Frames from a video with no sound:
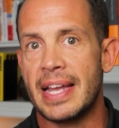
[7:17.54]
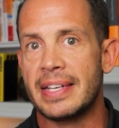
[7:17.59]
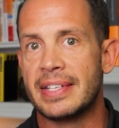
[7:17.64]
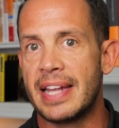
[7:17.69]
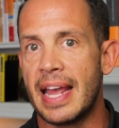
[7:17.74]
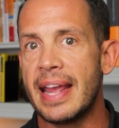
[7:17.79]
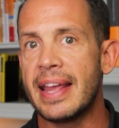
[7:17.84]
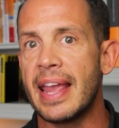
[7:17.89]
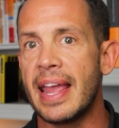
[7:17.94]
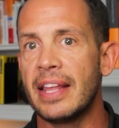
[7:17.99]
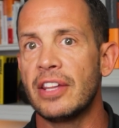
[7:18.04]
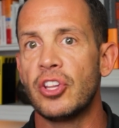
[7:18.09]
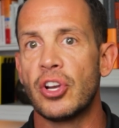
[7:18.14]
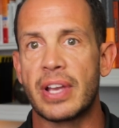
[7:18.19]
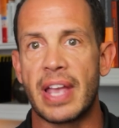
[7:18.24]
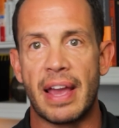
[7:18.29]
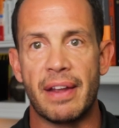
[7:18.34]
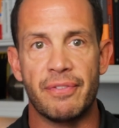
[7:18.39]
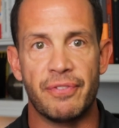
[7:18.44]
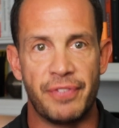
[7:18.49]
Take a
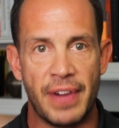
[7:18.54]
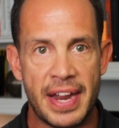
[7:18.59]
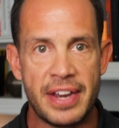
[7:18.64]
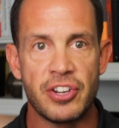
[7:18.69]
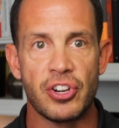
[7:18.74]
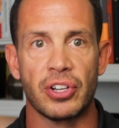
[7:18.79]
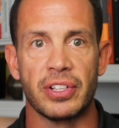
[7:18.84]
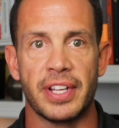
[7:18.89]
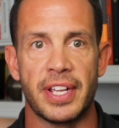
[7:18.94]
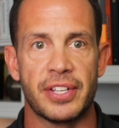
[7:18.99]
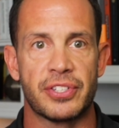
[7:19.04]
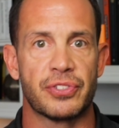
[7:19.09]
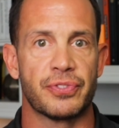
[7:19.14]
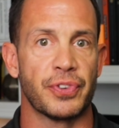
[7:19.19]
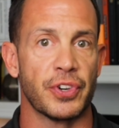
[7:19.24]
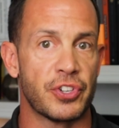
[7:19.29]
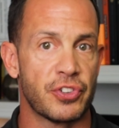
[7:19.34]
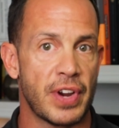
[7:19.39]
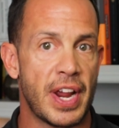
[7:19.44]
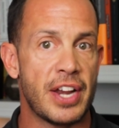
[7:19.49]
look at vendor lists
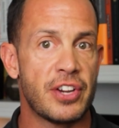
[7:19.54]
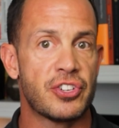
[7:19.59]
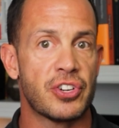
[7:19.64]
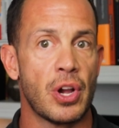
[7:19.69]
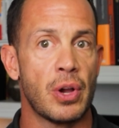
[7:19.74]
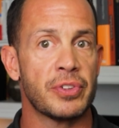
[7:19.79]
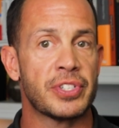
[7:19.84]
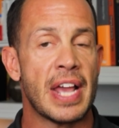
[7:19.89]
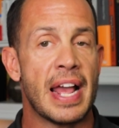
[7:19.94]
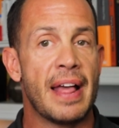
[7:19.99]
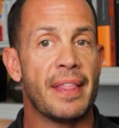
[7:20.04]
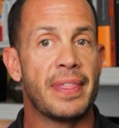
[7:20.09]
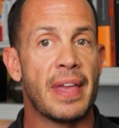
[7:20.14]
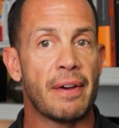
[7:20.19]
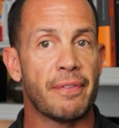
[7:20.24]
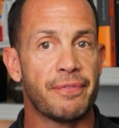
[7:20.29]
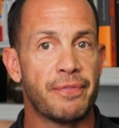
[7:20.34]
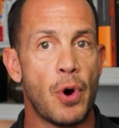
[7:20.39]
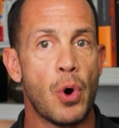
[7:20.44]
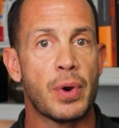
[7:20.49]
for trade shows
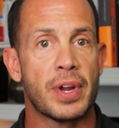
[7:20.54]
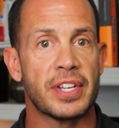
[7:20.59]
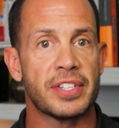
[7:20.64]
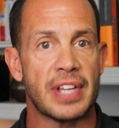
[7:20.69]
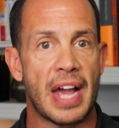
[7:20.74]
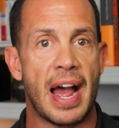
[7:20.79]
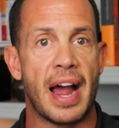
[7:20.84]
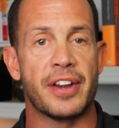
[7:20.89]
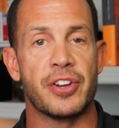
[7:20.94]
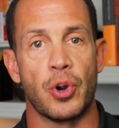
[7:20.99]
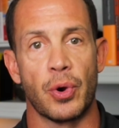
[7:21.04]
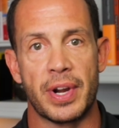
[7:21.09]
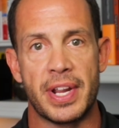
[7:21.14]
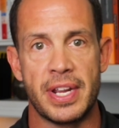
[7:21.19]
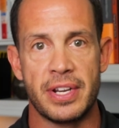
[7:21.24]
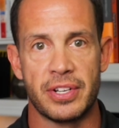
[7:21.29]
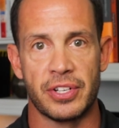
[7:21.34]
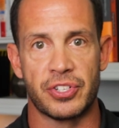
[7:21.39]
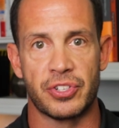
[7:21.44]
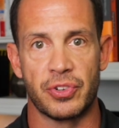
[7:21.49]
that focus on your
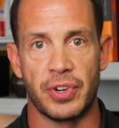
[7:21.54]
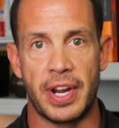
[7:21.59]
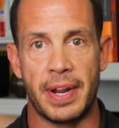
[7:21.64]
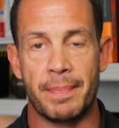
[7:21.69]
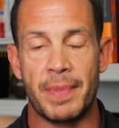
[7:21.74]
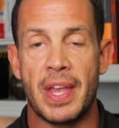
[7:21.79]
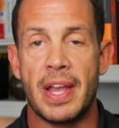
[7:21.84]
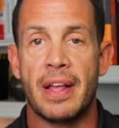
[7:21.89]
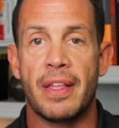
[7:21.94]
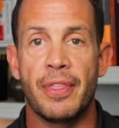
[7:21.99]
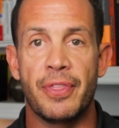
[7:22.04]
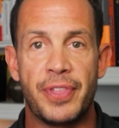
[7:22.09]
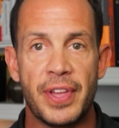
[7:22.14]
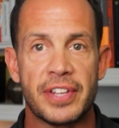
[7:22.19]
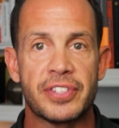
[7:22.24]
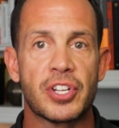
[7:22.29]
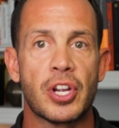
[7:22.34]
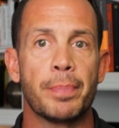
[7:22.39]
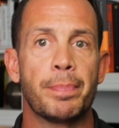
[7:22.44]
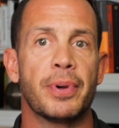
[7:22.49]
industry.
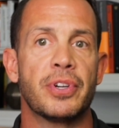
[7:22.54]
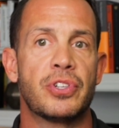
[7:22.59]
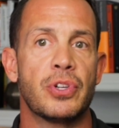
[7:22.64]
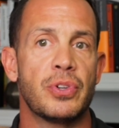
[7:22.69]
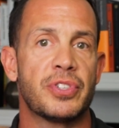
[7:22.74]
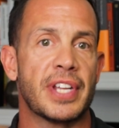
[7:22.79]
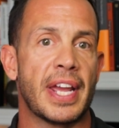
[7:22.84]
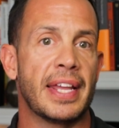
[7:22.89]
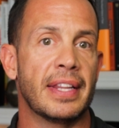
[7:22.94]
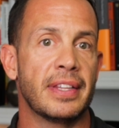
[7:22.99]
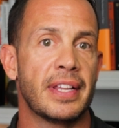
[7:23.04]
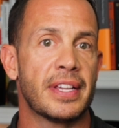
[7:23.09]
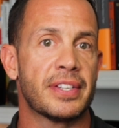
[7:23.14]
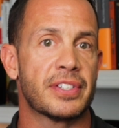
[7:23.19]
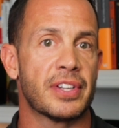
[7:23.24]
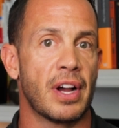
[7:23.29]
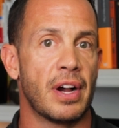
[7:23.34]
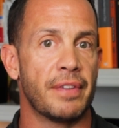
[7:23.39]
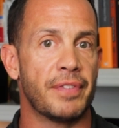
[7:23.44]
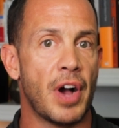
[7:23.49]
This could produce a
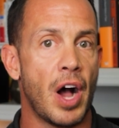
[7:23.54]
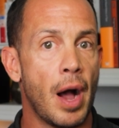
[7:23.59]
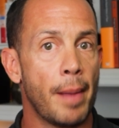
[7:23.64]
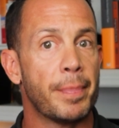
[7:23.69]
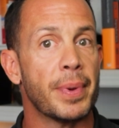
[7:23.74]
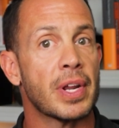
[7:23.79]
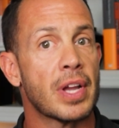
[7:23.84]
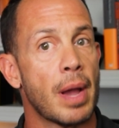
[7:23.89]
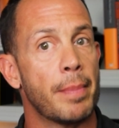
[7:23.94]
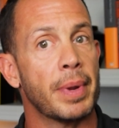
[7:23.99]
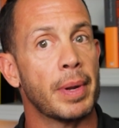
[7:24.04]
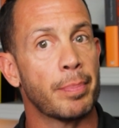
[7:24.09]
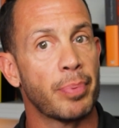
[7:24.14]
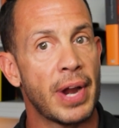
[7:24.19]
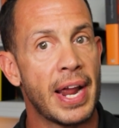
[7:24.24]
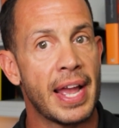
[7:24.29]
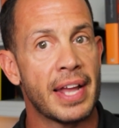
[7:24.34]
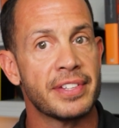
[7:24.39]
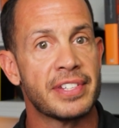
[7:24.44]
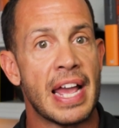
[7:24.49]
list of up-and-coming
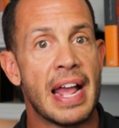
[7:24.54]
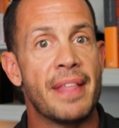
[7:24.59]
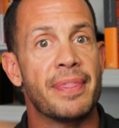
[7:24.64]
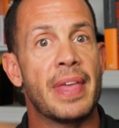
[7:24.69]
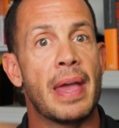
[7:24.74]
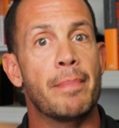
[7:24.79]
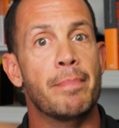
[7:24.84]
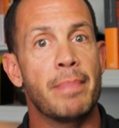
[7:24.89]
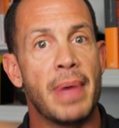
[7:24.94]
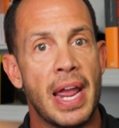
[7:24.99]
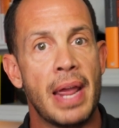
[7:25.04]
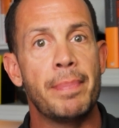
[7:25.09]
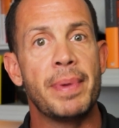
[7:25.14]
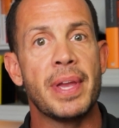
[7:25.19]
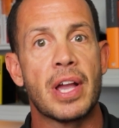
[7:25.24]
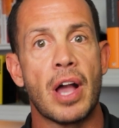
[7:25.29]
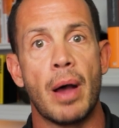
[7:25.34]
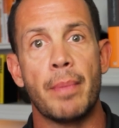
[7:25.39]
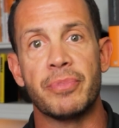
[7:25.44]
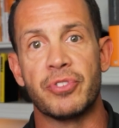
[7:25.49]
brands that may
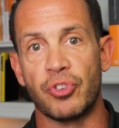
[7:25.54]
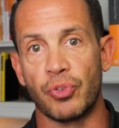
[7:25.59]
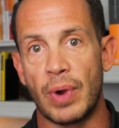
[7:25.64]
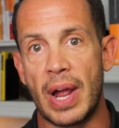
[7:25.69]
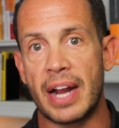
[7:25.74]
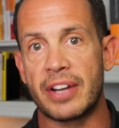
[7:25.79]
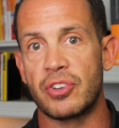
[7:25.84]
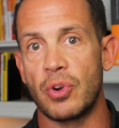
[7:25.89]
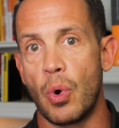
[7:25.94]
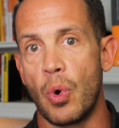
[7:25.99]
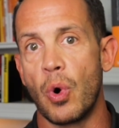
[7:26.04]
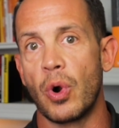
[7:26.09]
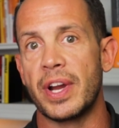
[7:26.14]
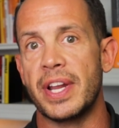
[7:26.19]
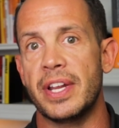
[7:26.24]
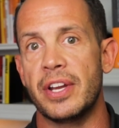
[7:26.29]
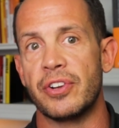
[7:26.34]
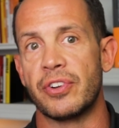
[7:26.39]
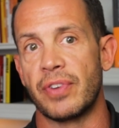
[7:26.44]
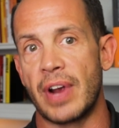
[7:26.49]
become direct or
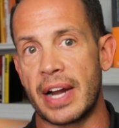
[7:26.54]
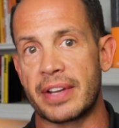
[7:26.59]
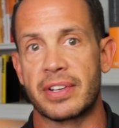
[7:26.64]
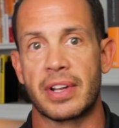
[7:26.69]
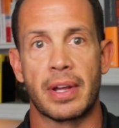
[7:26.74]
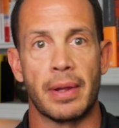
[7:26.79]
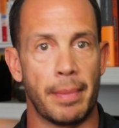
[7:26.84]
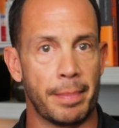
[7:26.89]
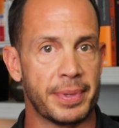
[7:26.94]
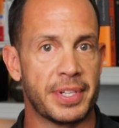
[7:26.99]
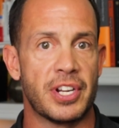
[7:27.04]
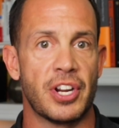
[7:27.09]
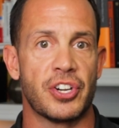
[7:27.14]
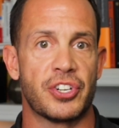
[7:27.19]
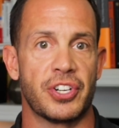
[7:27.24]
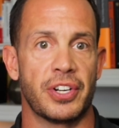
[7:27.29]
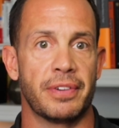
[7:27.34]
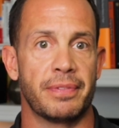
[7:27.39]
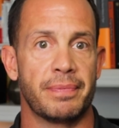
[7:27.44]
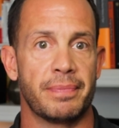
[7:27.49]
indirect
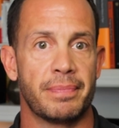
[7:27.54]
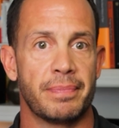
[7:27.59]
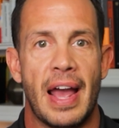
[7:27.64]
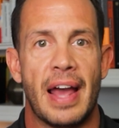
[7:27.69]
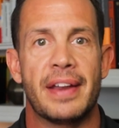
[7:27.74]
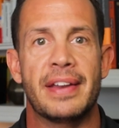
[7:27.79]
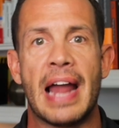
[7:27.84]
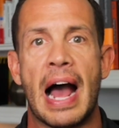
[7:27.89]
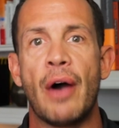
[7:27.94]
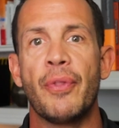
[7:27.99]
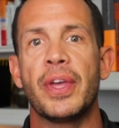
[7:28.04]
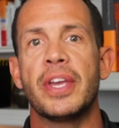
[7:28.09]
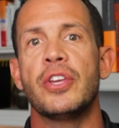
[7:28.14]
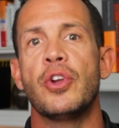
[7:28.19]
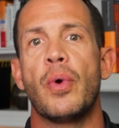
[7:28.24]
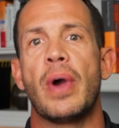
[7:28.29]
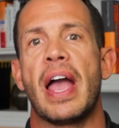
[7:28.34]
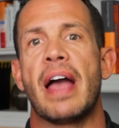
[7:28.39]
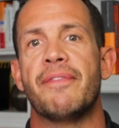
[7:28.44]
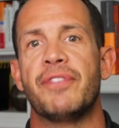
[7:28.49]
competition. Now that
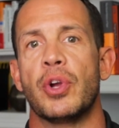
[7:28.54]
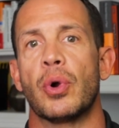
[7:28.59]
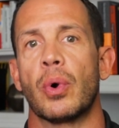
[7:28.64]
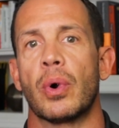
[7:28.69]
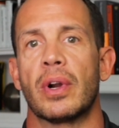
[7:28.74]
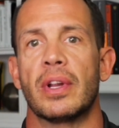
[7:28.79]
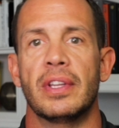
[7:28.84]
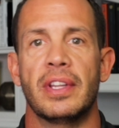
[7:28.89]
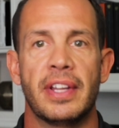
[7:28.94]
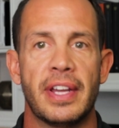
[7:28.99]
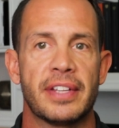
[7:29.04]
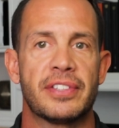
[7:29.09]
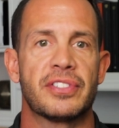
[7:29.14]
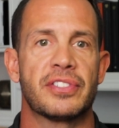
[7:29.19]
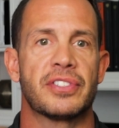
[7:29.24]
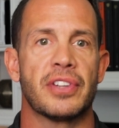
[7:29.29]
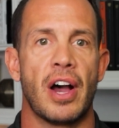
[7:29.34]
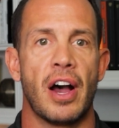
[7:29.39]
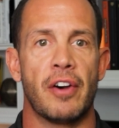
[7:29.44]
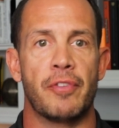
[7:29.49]
you have your
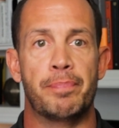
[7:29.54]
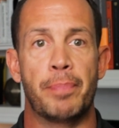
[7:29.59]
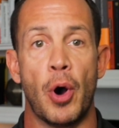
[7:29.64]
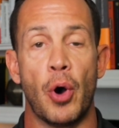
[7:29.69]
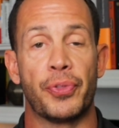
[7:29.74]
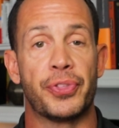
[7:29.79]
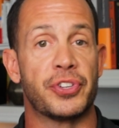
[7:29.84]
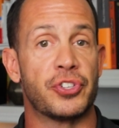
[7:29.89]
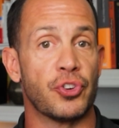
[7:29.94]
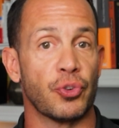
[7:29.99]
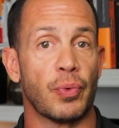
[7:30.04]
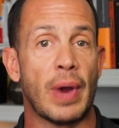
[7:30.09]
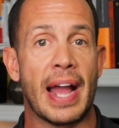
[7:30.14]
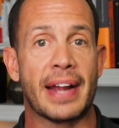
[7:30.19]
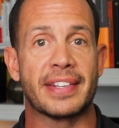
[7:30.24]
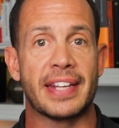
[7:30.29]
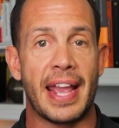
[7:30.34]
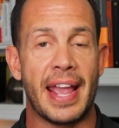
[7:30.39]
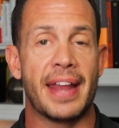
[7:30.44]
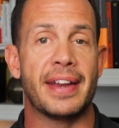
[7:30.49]
lists of both
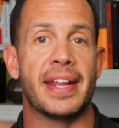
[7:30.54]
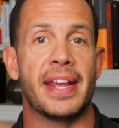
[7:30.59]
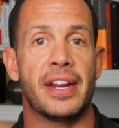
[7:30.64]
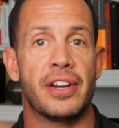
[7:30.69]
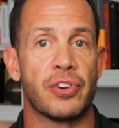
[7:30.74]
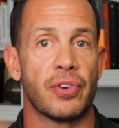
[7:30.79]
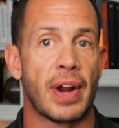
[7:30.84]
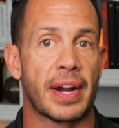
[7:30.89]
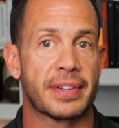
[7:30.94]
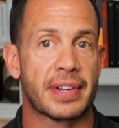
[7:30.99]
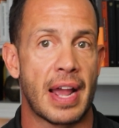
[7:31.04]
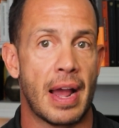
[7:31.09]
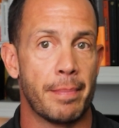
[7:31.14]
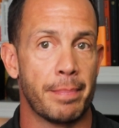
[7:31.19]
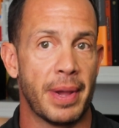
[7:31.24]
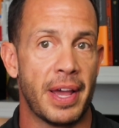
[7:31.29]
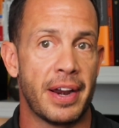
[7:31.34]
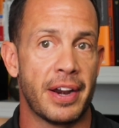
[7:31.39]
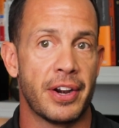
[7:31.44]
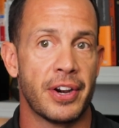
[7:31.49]
direct and indirect
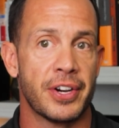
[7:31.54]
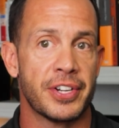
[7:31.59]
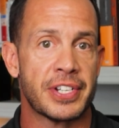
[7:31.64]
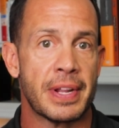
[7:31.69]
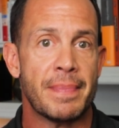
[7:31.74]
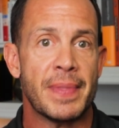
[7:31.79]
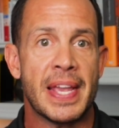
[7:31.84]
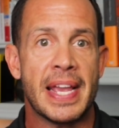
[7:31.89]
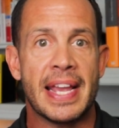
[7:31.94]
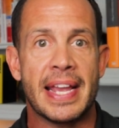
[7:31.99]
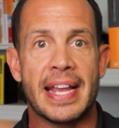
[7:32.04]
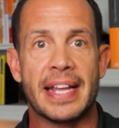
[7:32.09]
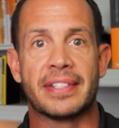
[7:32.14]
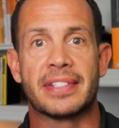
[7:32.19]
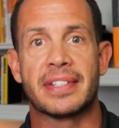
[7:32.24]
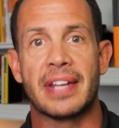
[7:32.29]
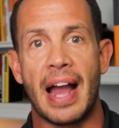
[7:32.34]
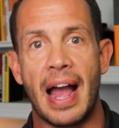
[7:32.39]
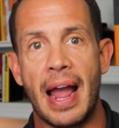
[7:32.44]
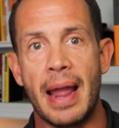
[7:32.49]
competitors, it's
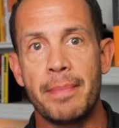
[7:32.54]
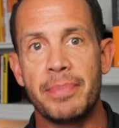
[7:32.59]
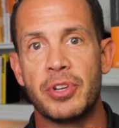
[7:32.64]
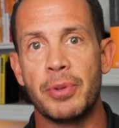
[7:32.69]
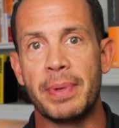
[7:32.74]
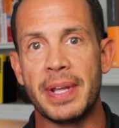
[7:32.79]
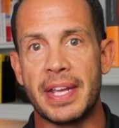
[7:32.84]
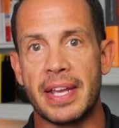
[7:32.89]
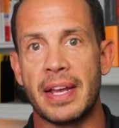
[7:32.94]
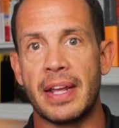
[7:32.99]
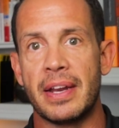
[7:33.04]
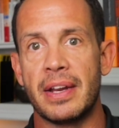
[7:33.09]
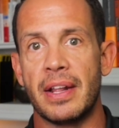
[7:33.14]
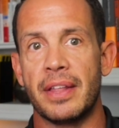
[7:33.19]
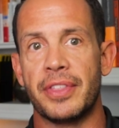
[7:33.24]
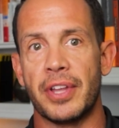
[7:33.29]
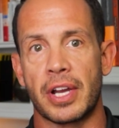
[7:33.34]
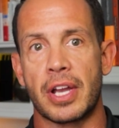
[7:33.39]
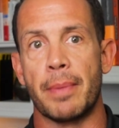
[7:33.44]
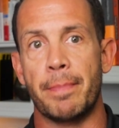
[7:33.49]
time to begin
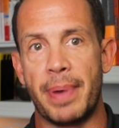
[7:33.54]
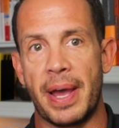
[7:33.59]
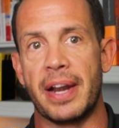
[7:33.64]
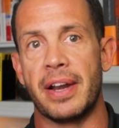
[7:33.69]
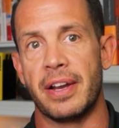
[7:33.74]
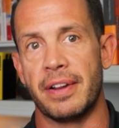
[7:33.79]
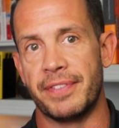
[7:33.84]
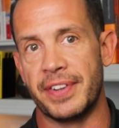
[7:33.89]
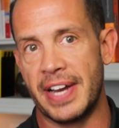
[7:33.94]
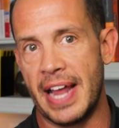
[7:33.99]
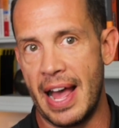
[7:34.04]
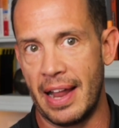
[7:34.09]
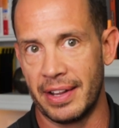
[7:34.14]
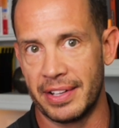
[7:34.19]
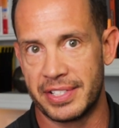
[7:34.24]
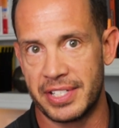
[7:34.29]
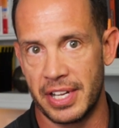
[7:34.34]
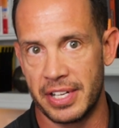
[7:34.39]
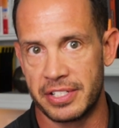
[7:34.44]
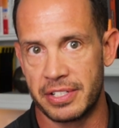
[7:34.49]
the competitive
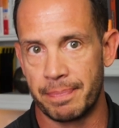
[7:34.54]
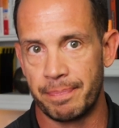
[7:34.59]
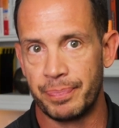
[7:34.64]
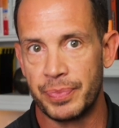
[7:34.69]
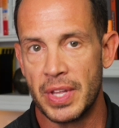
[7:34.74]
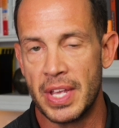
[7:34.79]
analysis.